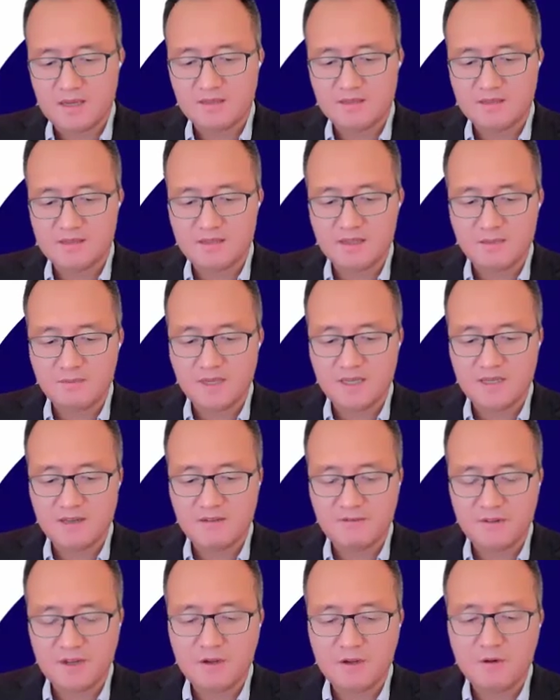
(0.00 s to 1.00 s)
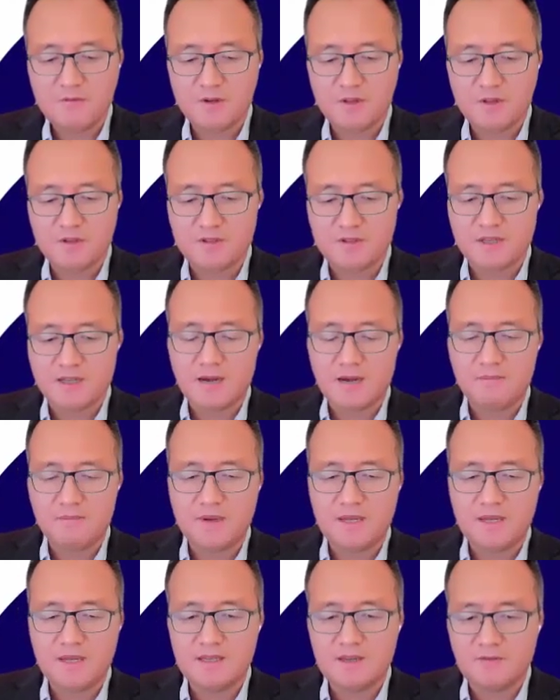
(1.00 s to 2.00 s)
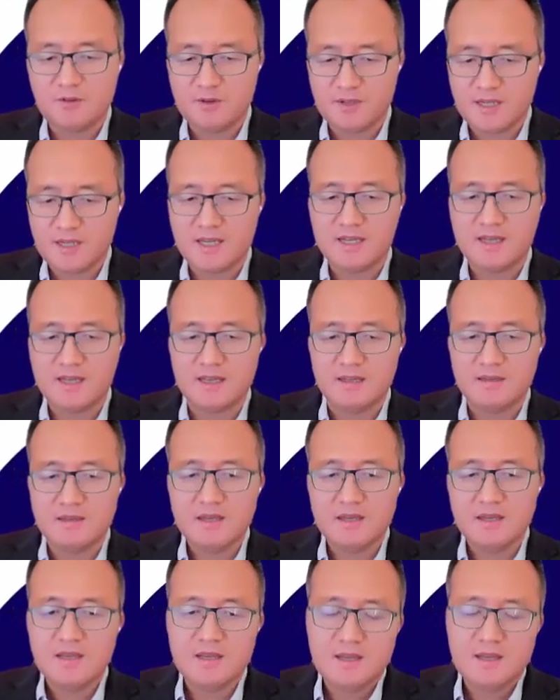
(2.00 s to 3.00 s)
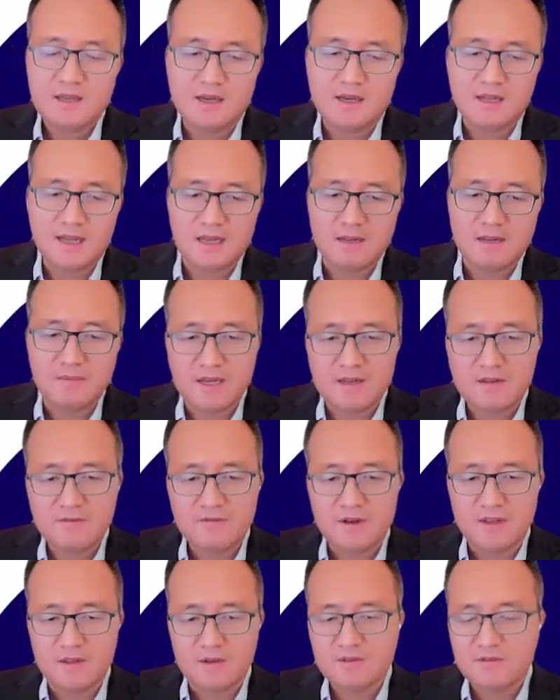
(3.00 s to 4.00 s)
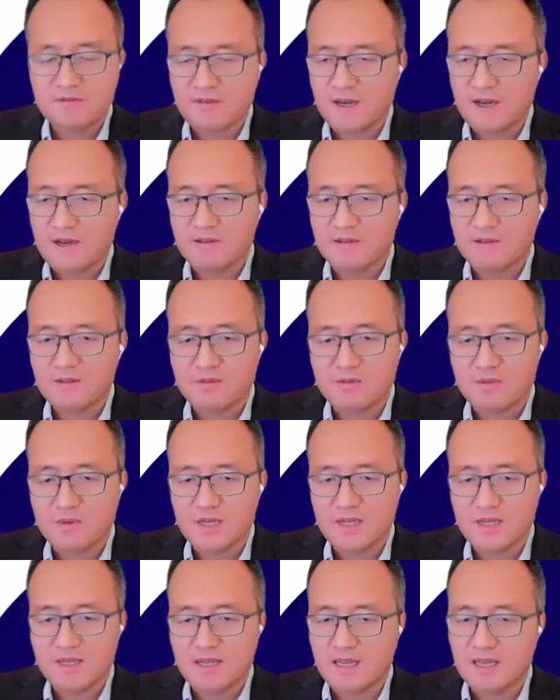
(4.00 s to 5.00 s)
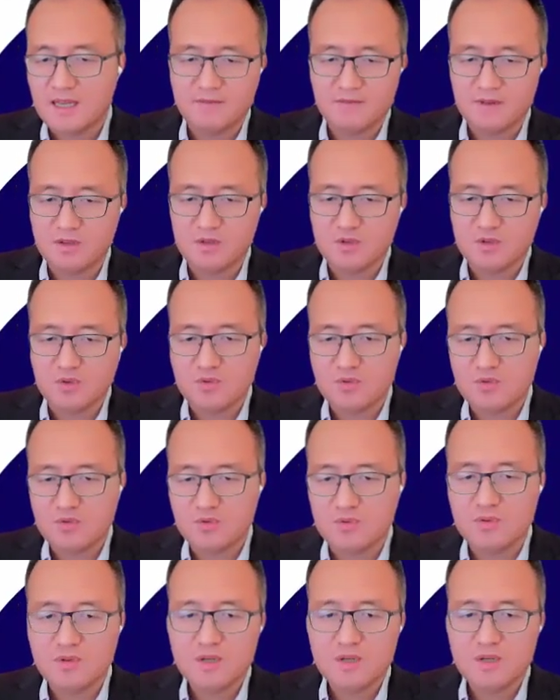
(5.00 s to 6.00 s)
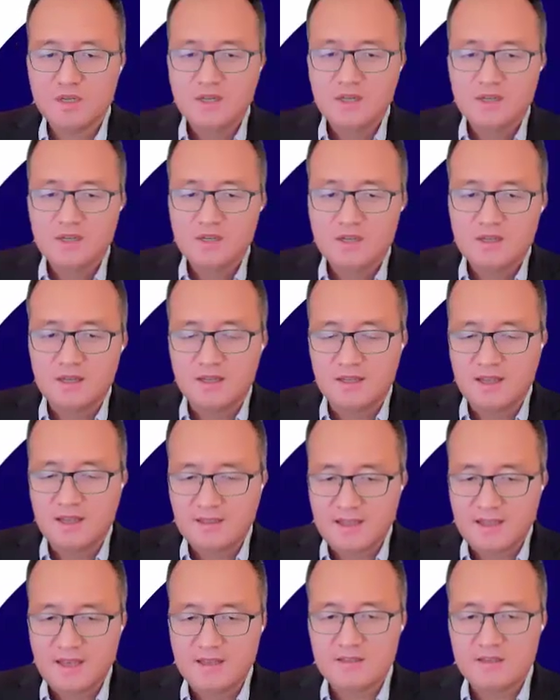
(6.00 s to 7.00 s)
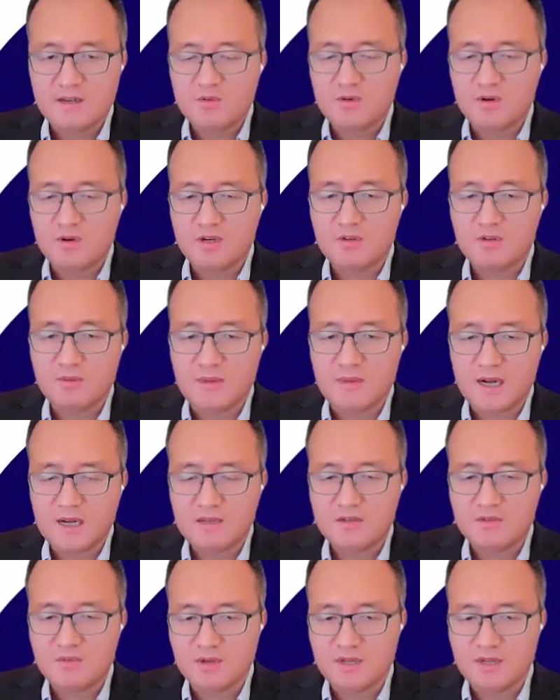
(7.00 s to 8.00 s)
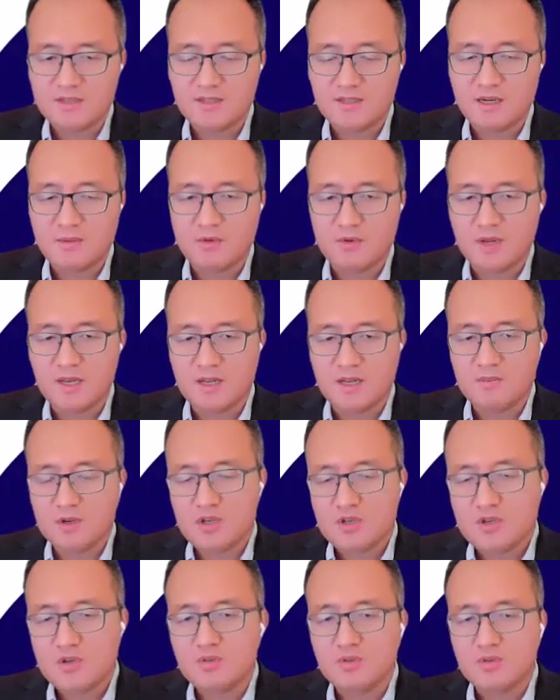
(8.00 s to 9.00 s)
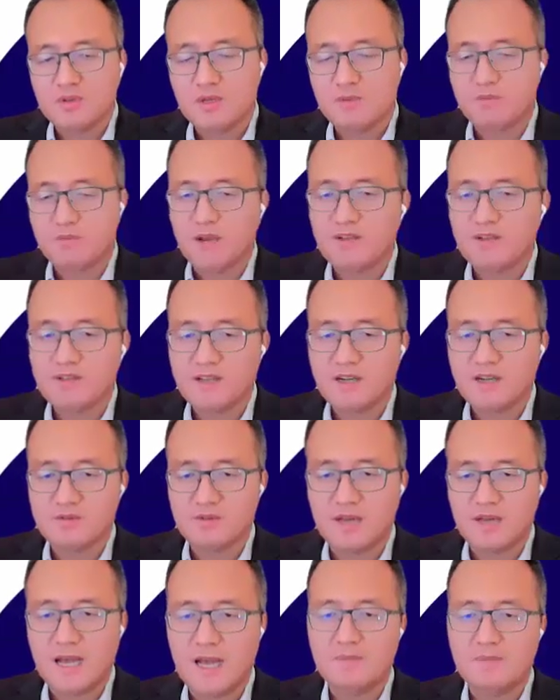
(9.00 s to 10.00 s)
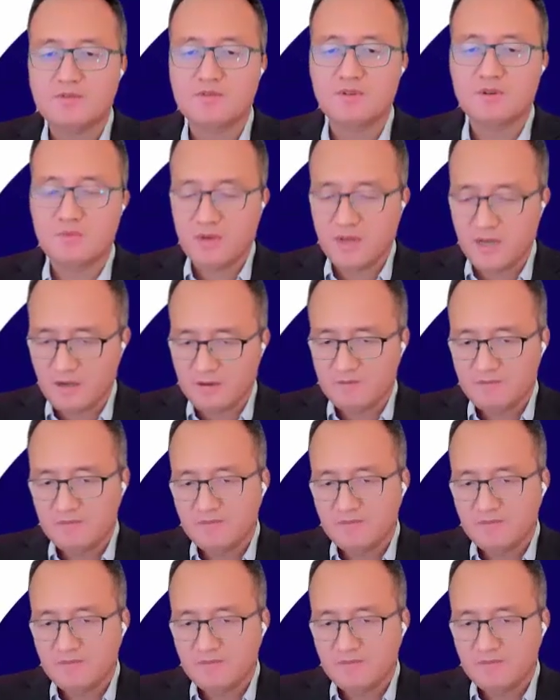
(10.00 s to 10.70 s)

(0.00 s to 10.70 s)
a little bit difficult for those companies if you take a lot of money from those funds to really kind of do the things according to market rule. That's number one. Number two, the price control is absolutely real.